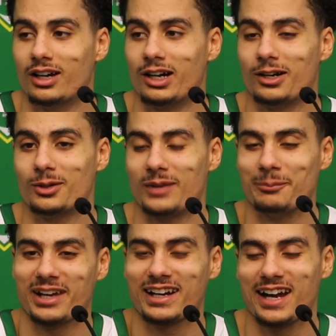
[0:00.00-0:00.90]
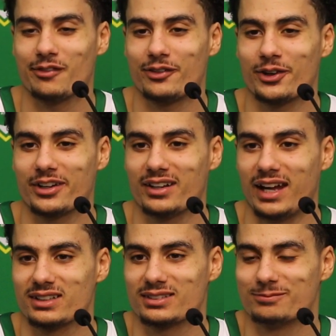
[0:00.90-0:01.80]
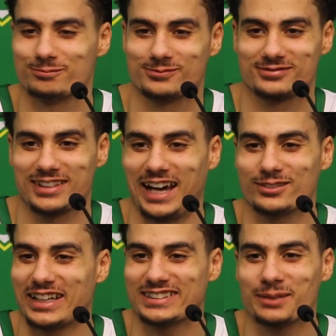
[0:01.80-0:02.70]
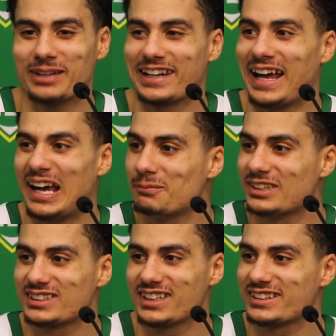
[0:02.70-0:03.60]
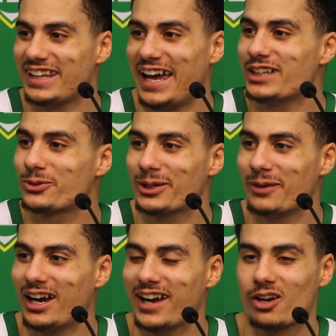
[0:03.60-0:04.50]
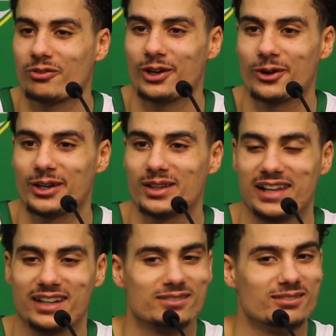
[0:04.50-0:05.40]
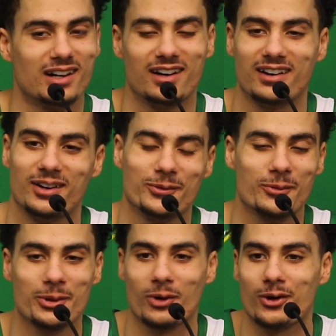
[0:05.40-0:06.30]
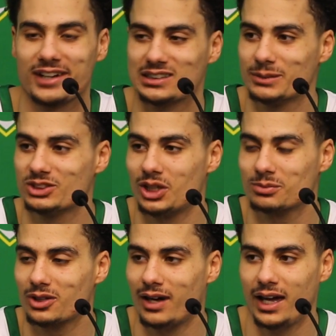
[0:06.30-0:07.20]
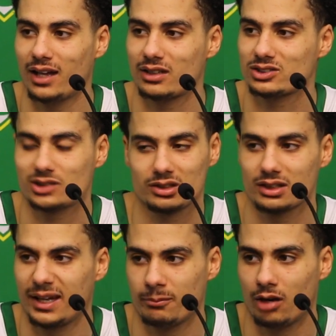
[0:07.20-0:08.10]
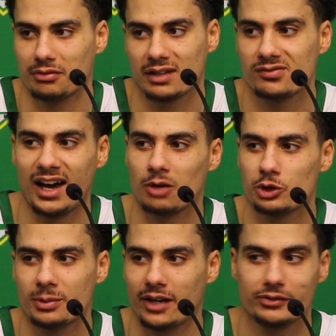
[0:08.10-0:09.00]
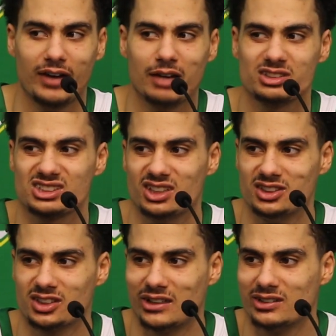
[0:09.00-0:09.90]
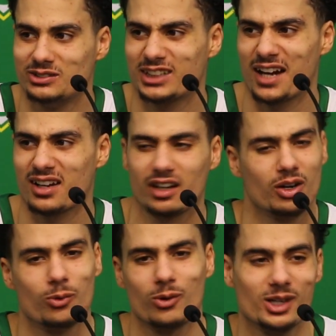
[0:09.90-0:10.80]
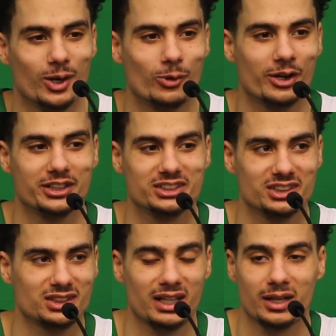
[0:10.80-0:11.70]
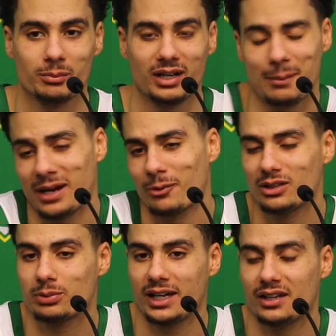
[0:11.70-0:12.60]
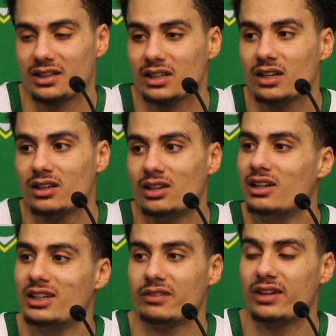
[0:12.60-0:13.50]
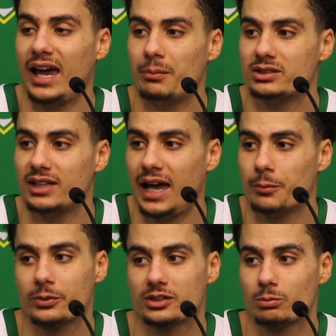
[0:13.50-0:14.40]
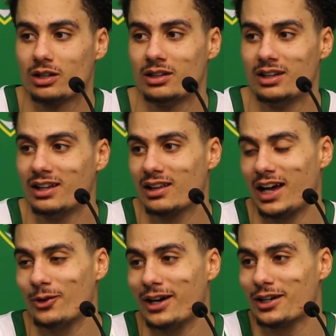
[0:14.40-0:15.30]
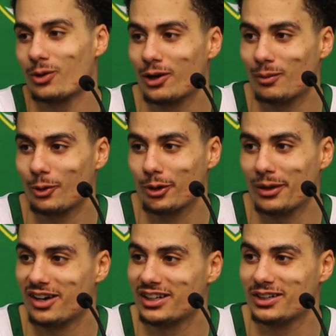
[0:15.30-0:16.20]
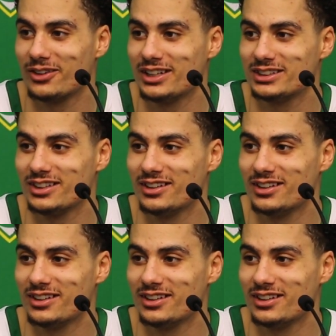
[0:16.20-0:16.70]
I mean, I kind of figured it. Like, I was like, it took me like 9 minutes to get the last rebound. I kind of figured it. Like, we were only at the jump though. I had started the game off with like 5 rebounds, 5 assists. So it's kind of like awareness since then. But I'm not really playing to get it. If it happens, it happens. But I know I need to work on my rebound anyway. So.